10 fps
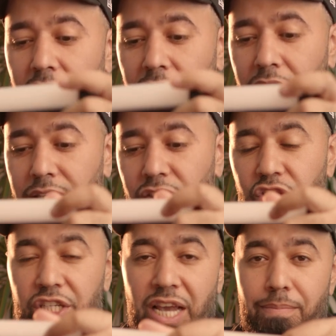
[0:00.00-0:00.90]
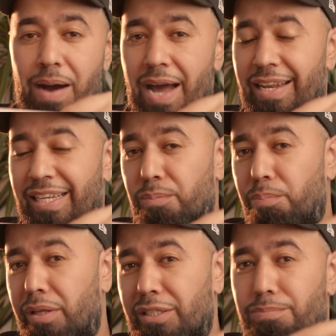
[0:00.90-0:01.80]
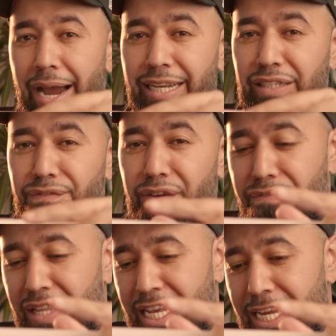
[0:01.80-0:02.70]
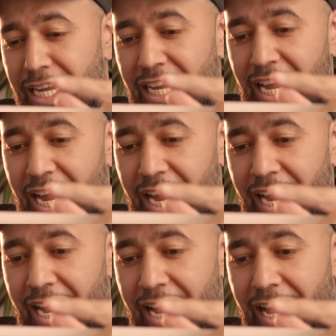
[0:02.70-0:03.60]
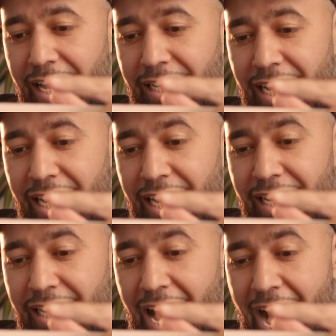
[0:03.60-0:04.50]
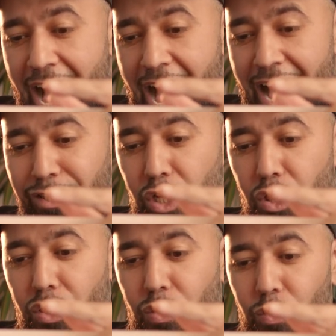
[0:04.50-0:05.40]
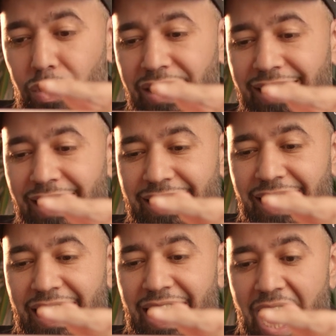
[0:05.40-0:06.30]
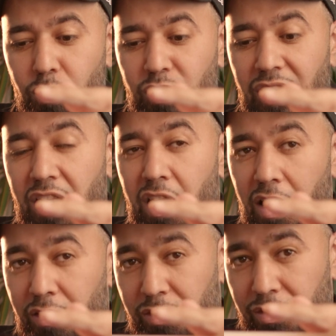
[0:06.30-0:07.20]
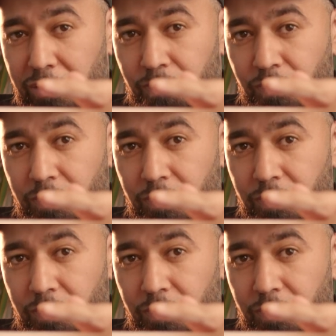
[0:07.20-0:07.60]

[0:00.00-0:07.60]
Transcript: The GM on it is plus minus 50, and it has 36,000 colors.